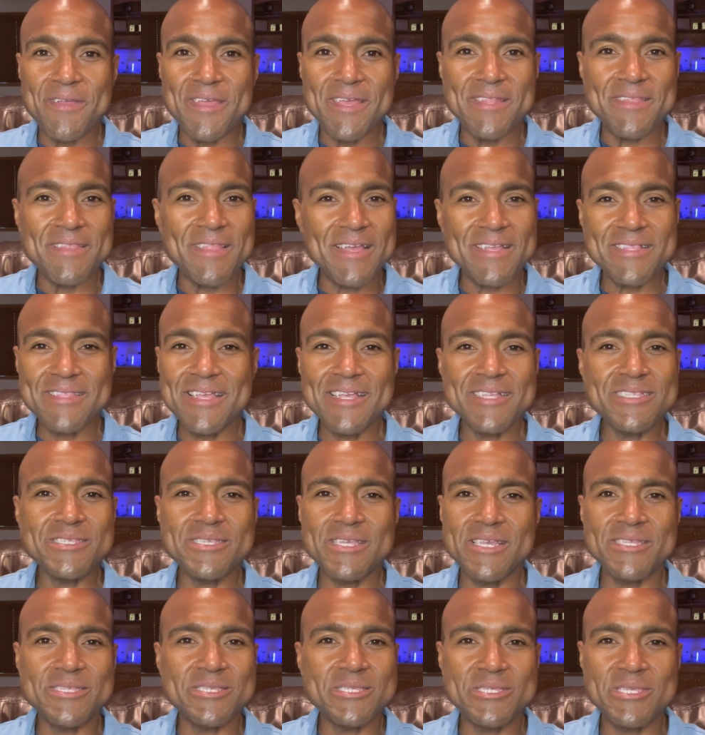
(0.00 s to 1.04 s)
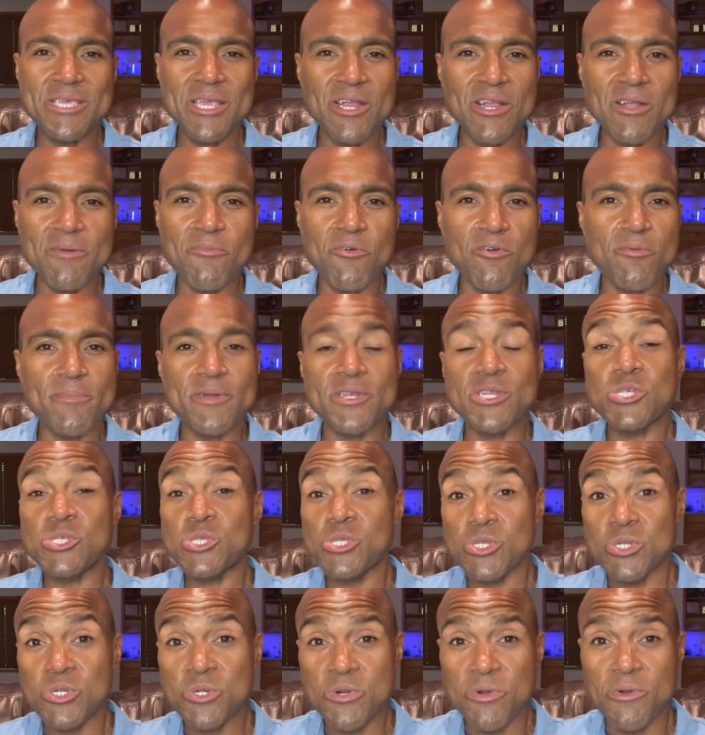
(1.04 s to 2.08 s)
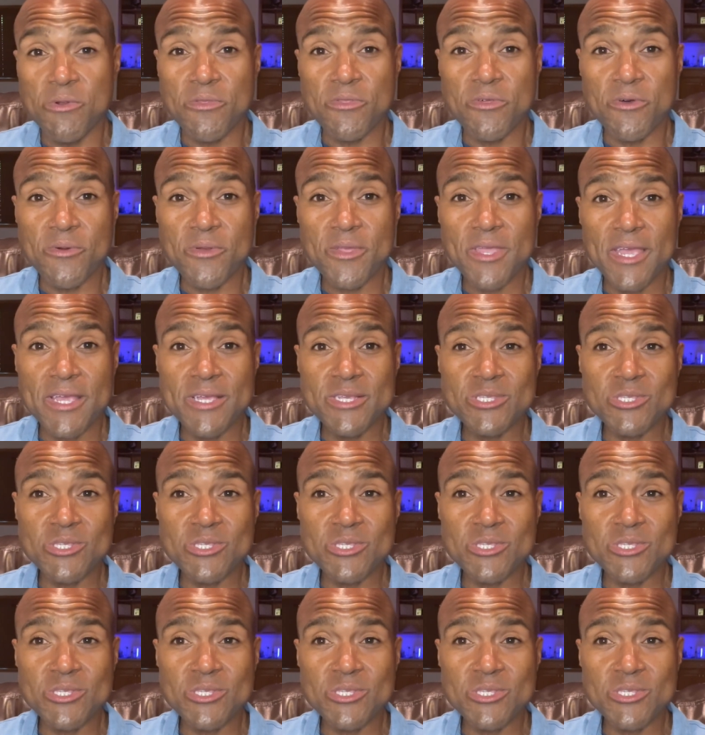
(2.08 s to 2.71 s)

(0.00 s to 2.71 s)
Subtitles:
And that's it's terrible, but it's the truth, okay?